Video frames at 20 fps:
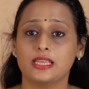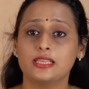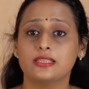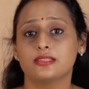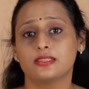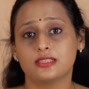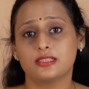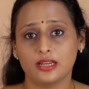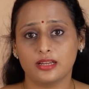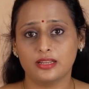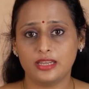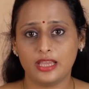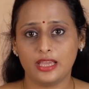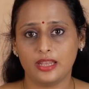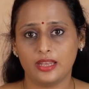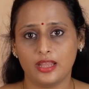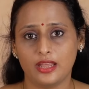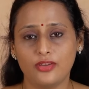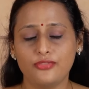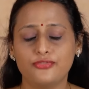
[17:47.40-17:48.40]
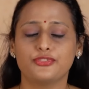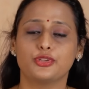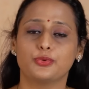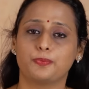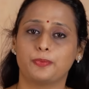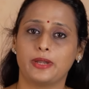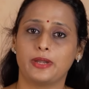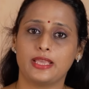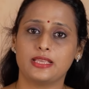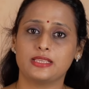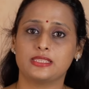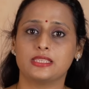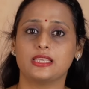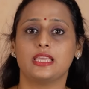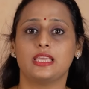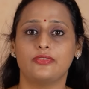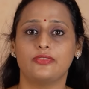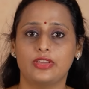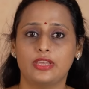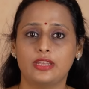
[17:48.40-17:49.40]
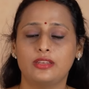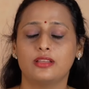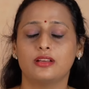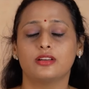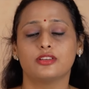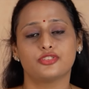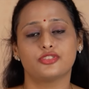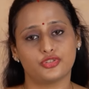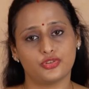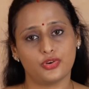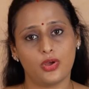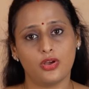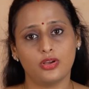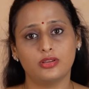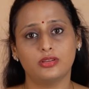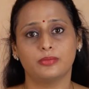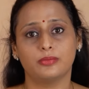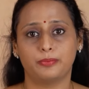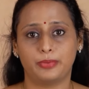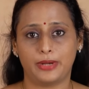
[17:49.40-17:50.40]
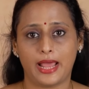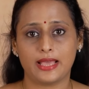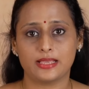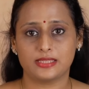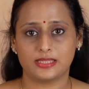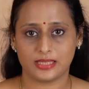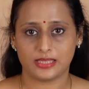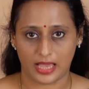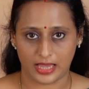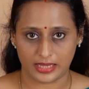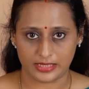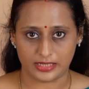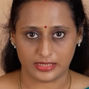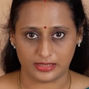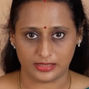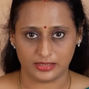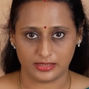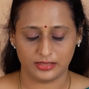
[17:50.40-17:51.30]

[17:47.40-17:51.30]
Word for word: is sturdy enough to praise even a strong brass idol.